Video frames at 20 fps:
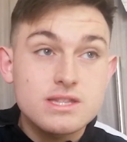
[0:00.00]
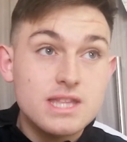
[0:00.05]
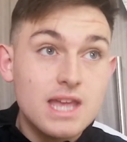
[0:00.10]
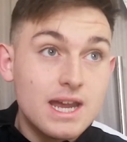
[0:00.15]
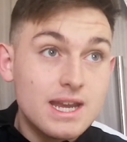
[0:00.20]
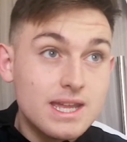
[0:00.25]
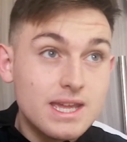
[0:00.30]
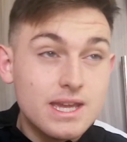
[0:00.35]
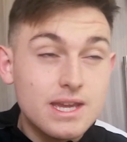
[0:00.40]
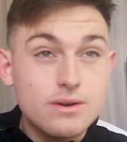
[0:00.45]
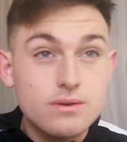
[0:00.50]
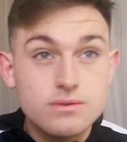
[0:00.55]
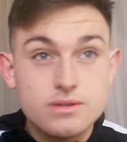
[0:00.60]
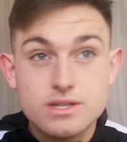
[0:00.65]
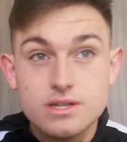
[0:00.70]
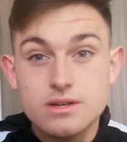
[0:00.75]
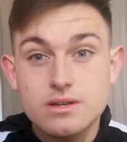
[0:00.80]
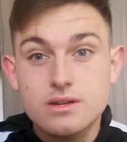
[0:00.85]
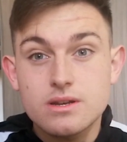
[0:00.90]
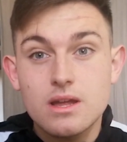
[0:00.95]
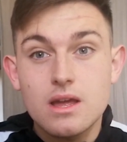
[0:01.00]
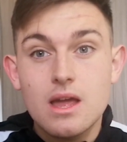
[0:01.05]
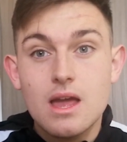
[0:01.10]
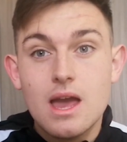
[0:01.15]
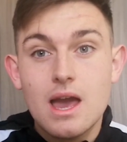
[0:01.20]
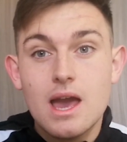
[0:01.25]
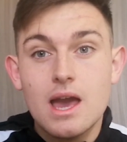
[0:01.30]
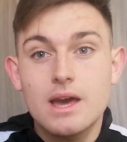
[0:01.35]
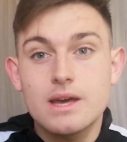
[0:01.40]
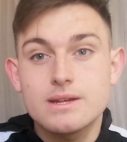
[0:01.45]
Danny Hilton
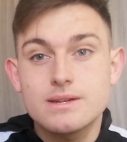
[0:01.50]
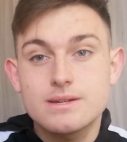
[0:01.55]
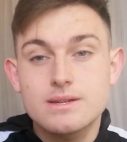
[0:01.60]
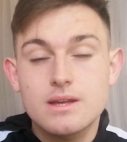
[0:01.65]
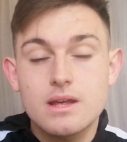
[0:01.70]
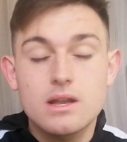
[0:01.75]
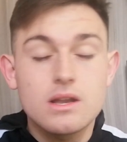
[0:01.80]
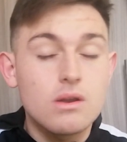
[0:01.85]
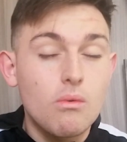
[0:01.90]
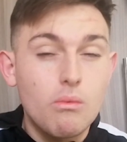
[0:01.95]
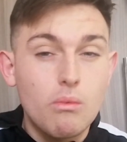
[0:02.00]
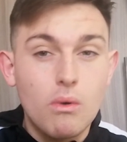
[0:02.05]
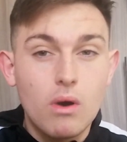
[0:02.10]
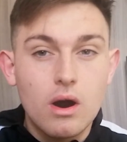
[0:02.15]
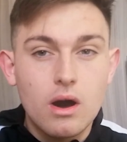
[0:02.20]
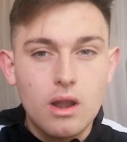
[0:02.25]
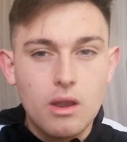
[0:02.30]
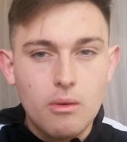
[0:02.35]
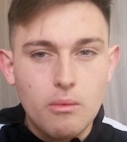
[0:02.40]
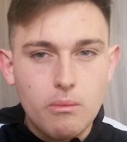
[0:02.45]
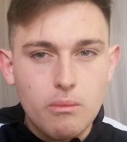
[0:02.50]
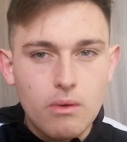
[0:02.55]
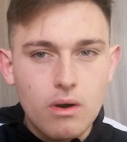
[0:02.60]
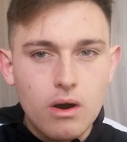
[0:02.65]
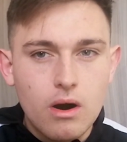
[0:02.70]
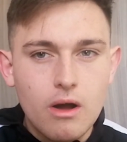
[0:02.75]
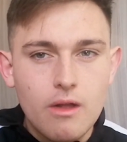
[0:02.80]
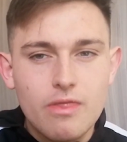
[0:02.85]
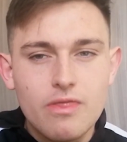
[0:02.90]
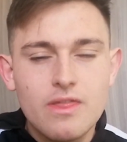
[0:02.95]
and Luar
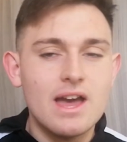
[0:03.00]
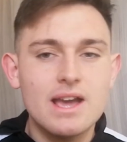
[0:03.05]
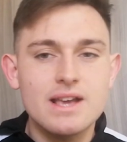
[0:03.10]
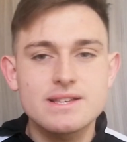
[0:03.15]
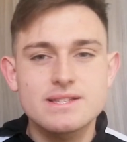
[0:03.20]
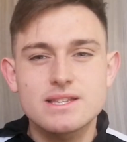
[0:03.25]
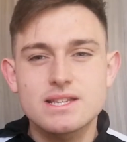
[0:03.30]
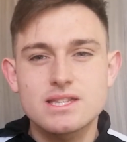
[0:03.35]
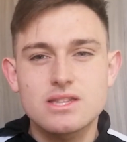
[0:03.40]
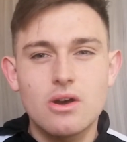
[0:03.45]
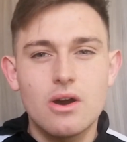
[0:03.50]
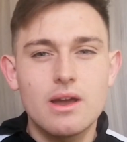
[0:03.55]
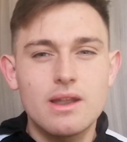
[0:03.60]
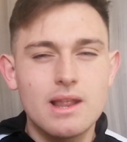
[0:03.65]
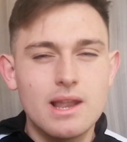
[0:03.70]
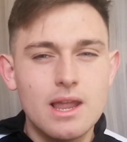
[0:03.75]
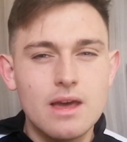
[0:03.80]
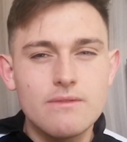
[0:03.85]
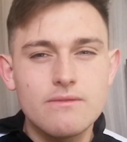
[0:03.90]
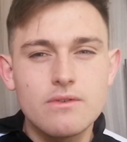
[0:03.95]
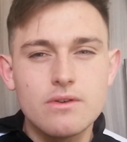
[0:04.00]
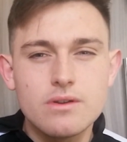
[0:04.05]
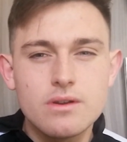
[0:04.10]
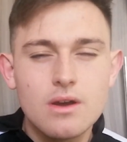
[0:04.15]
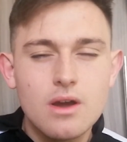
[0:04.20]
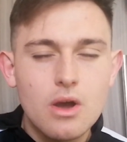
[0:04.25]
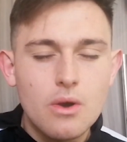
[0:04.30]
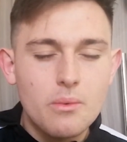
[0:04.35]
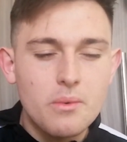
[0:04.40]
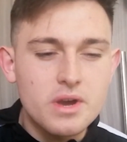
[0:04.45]
Luar. That is the starting
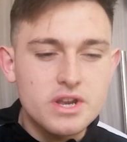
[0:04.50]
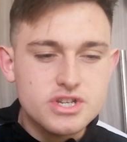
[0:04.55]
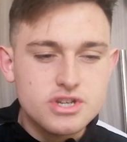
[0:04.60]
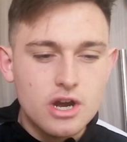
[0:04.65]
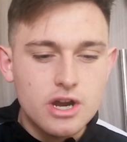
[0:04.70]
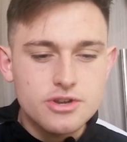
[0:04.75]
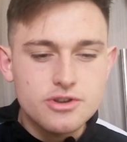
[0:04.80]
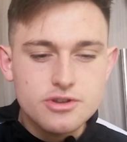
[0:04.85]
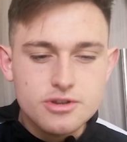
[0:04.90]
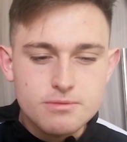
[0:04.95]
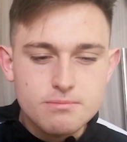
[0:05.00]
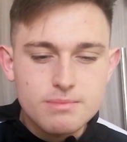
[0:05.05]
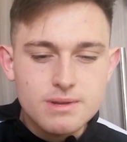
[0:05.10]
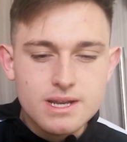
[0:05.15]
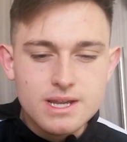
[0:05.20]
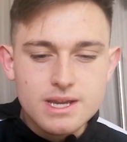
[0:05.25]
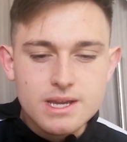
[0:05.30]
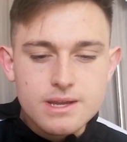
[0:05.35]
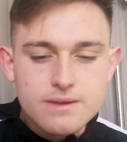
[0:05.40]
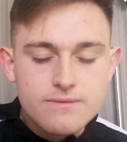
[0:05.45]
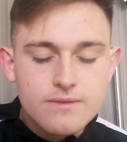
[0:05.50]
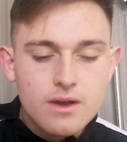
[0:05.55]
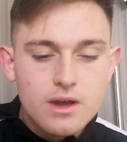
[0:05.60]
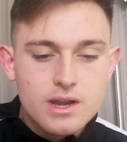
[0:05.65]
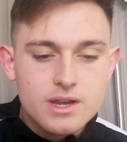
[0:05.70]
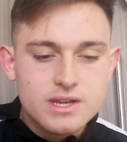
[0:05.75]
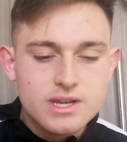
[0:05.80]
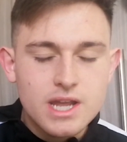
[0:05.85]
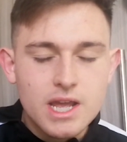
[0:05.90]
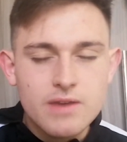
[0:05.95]
11, which I do believe
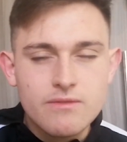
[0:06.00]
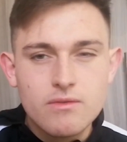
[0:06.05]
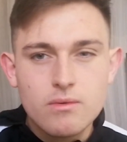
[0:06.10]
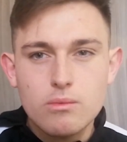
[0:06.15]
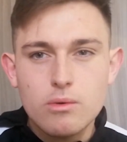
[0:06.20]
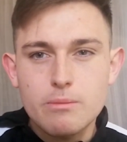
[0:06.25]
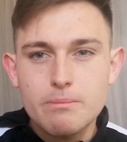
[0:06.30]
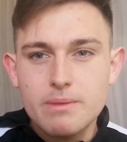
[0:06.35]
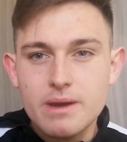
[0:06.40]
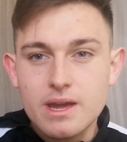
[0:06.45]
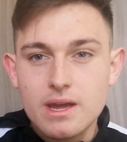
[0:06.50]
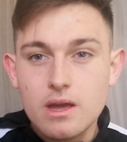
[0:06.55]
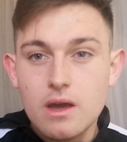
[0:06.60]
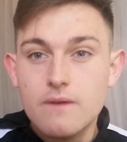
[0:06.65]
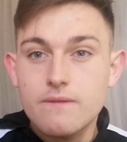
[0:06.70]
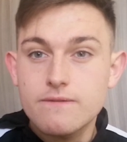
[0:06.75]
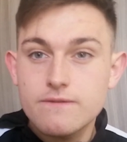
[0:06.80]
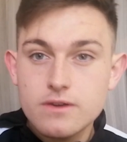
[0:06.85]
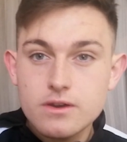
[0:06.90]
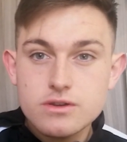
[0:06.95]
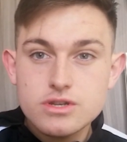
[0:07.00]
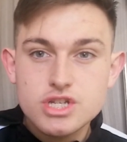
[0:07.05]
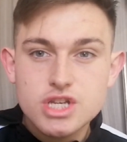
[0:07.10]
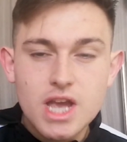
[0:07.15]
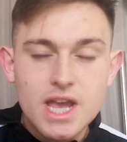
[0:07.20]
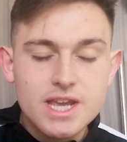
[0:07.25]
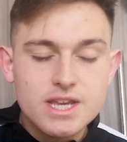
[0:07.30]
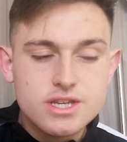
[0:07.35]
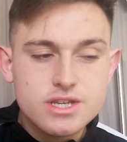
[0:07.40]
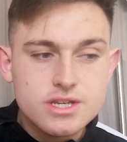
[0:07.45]
Nathan will pick. A few
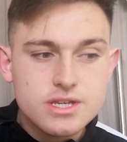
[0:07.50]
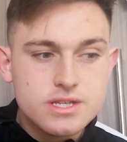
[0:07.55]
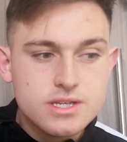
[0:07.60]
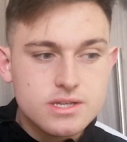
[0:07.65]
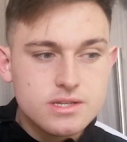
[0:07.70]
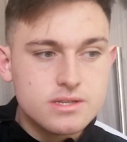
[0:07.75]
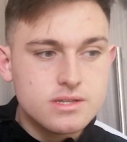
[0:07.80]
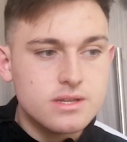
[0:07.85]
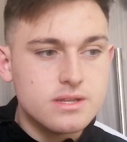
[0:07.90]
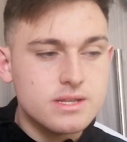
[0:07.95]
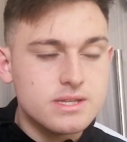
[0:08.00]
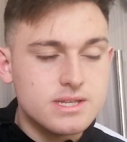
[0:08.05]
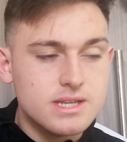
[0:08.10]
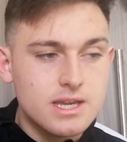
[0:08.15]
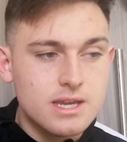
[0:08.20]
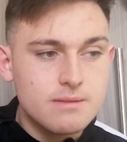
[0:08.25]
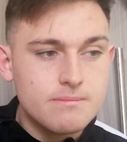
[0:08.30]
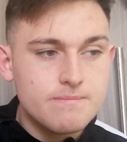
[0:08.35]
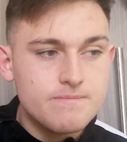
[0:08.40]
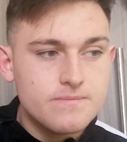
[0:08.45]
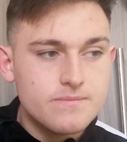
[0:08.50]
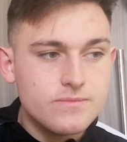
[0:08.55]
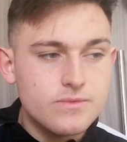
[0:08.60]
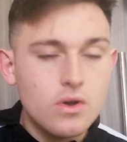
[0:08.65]
changes to the team.